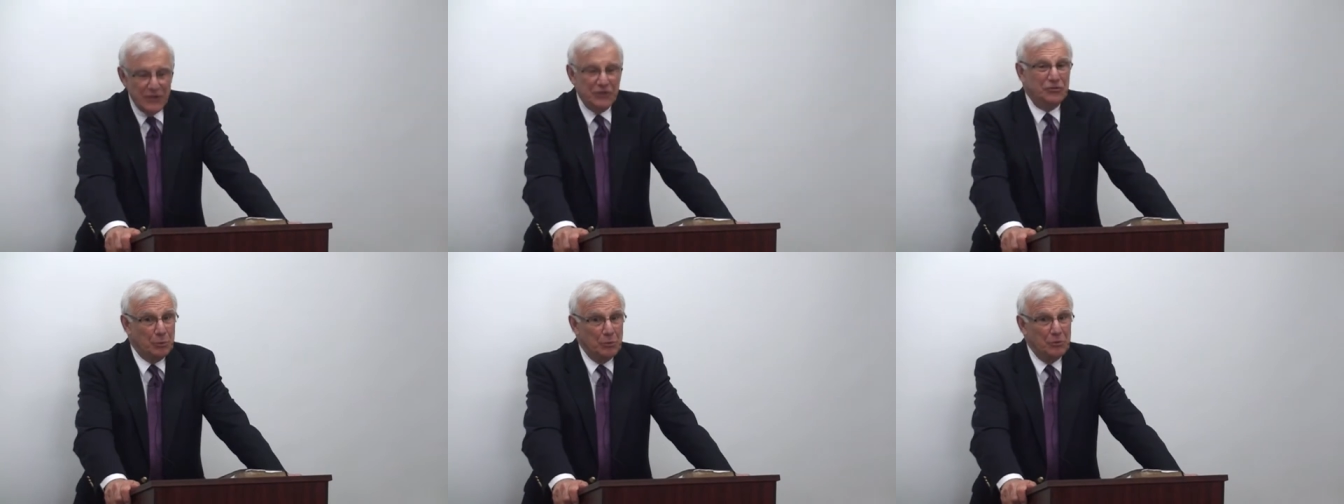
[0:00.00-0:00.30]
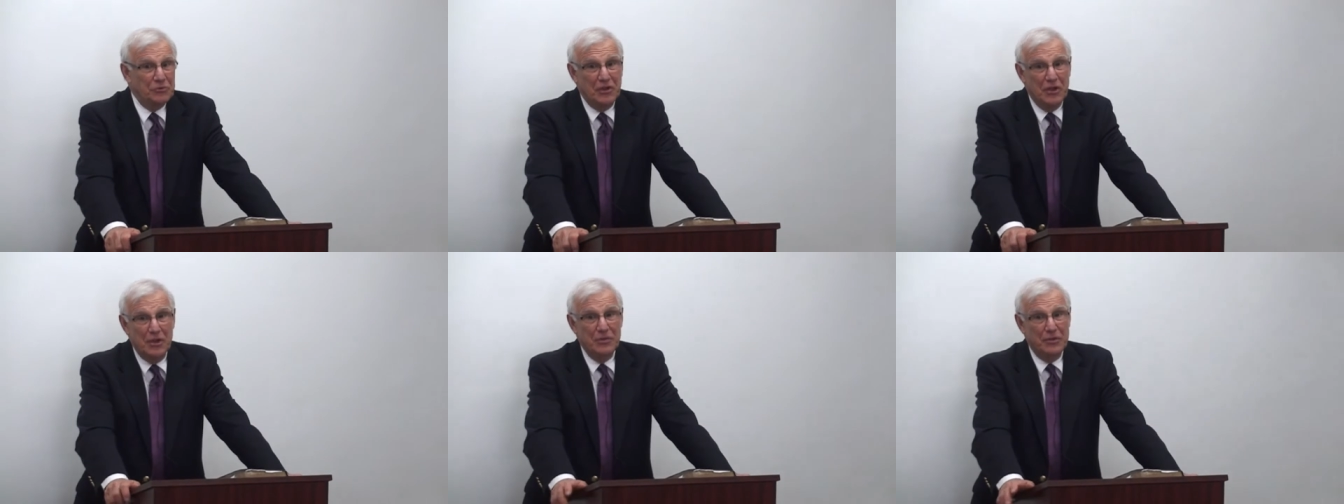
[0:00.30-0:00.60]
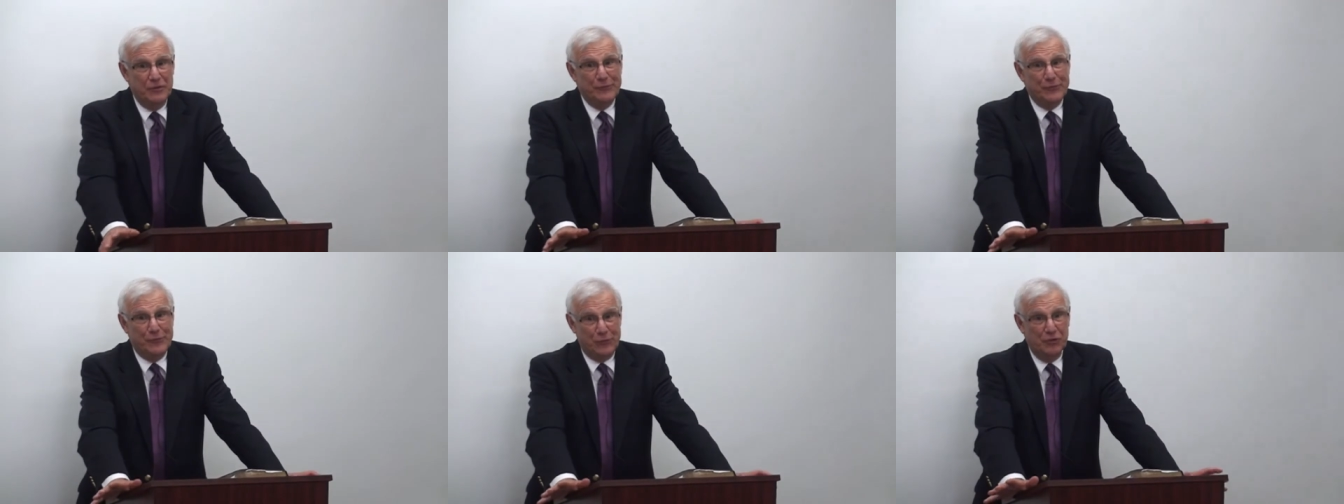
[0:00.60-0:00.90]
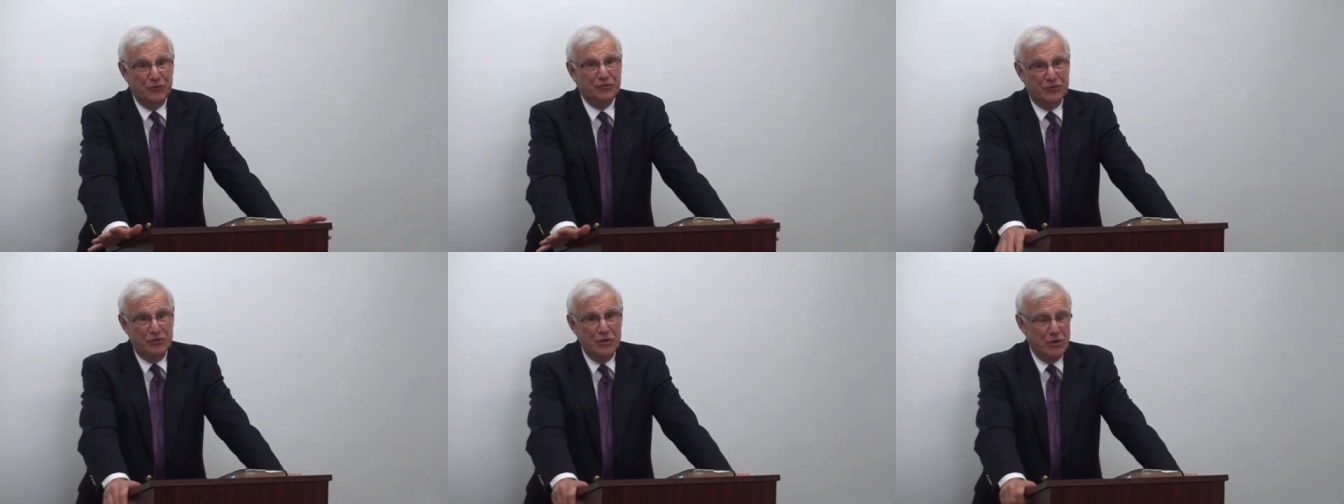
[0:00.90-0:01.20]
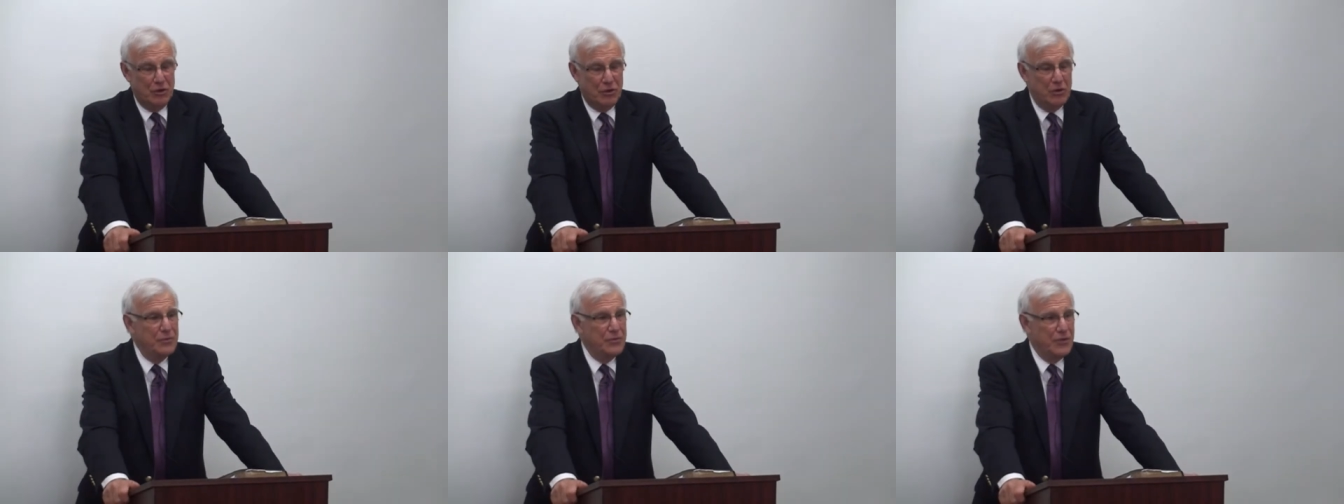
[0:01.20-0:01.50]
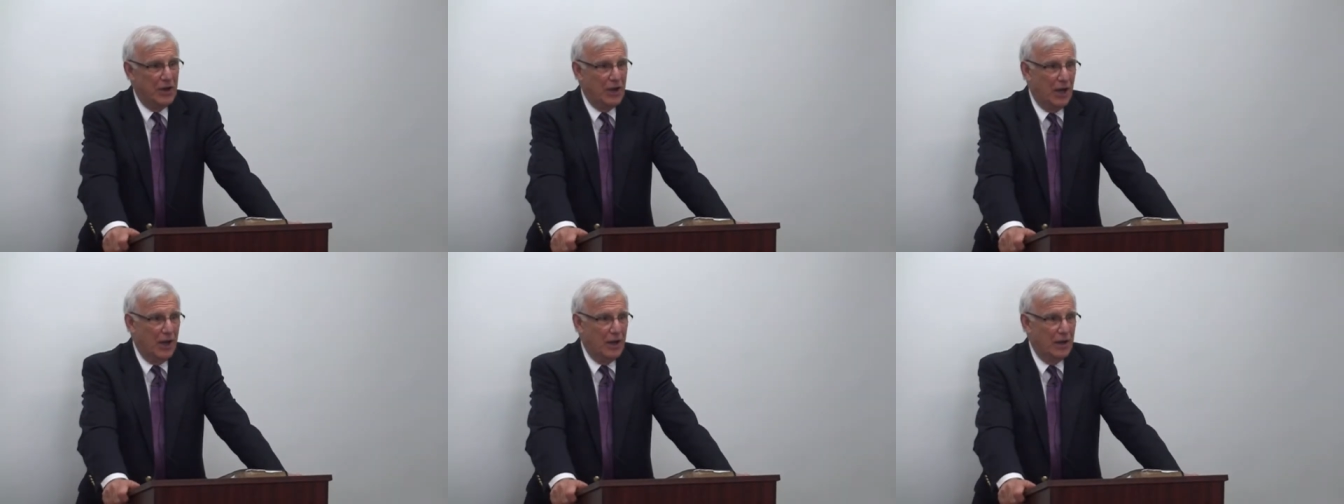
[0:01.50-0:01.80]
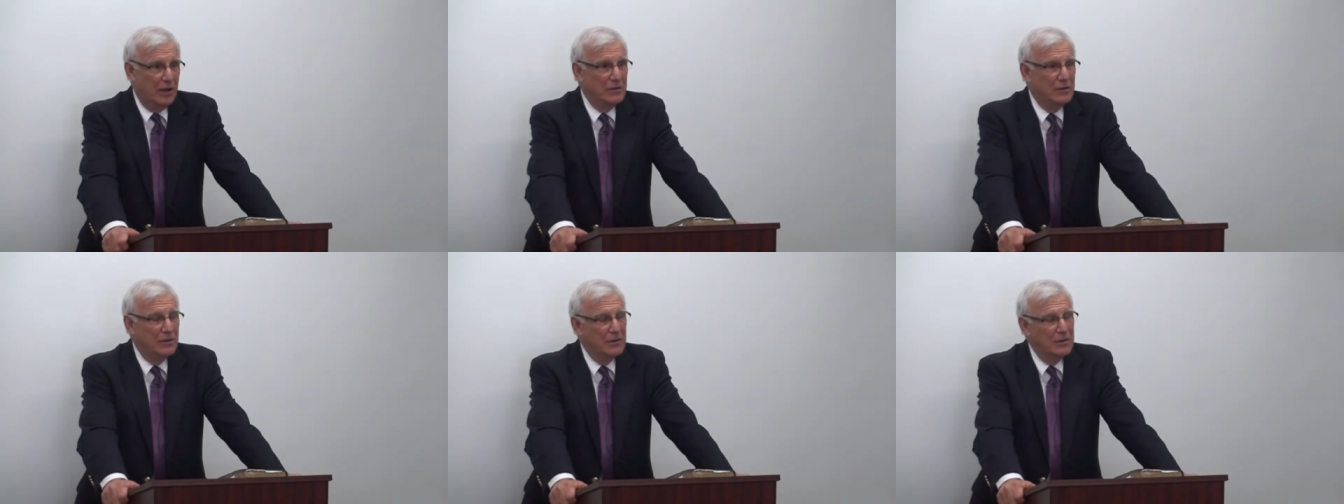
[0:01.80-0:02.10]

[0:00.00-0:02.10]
this was in the first year that I